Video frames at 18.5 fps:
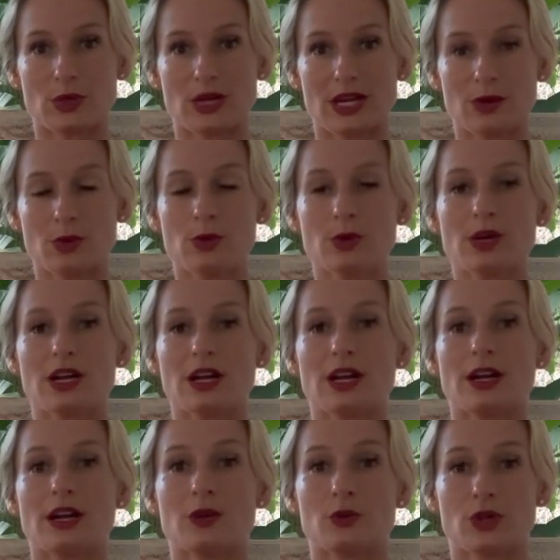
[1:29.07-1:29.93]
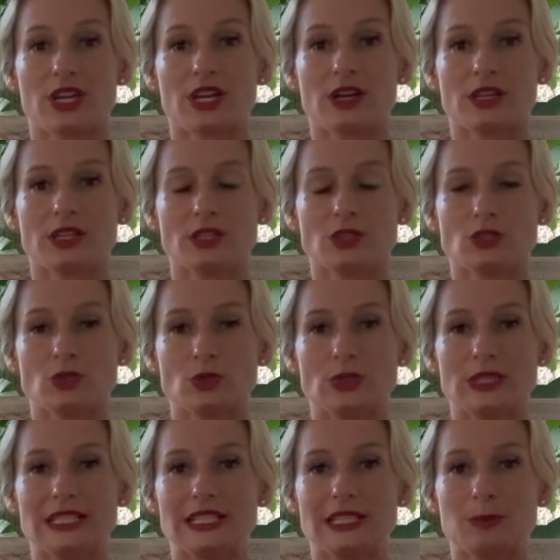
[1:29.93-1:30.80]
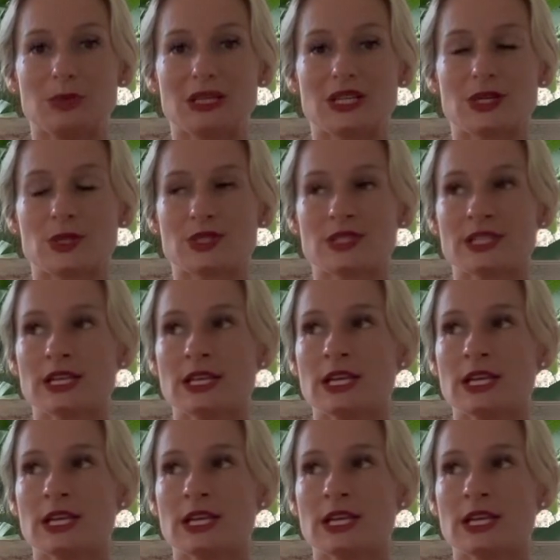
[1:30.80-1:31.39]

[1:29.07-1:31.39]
have regarding to Healy, because